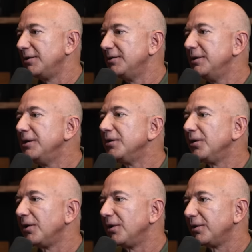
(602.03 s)

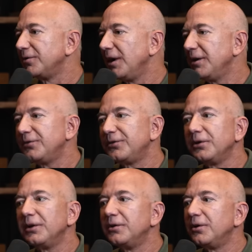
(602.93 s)
near Earth, not
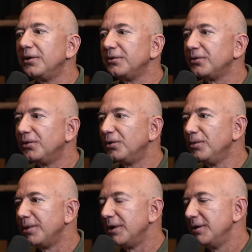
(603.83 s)
necessarily in Earth
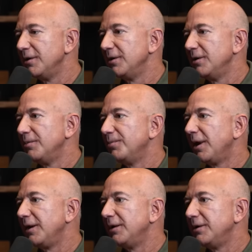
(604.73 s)
orbit,
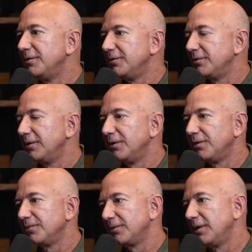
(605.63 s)
but in, you
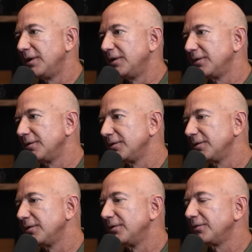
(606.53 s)
know,
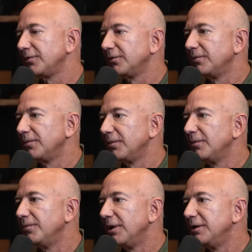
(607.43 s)
Earth,
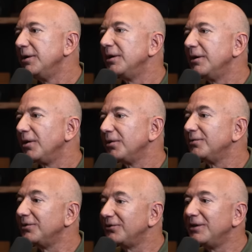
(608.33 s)
but near Earth
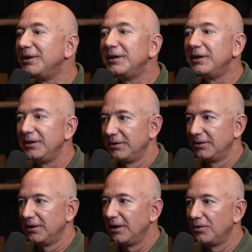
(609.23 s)
vicinity
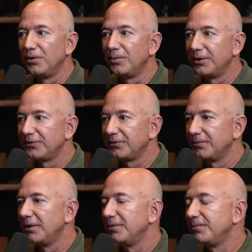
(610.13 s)
orbits,
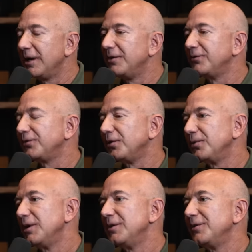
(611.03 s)
and
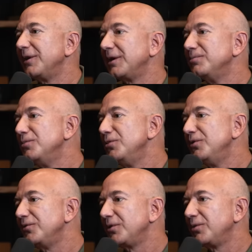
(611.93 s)
so that they can
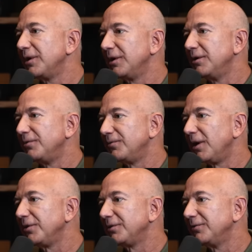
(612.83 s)
move, you know,
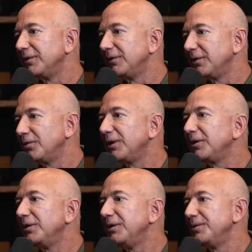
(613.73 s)
relatively
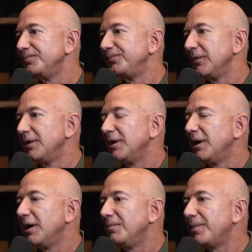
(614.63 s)
quickly
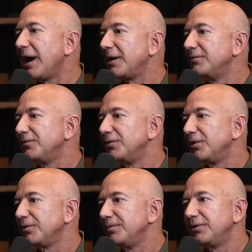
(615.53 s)
back and
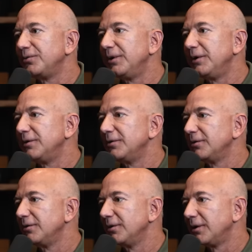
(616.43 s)
forth between
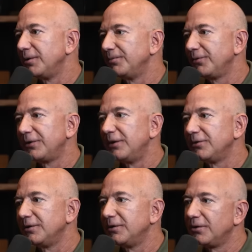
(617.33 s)
their
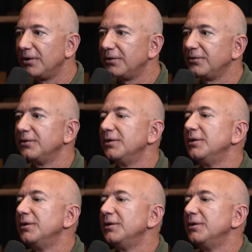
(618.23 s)
station and Earth.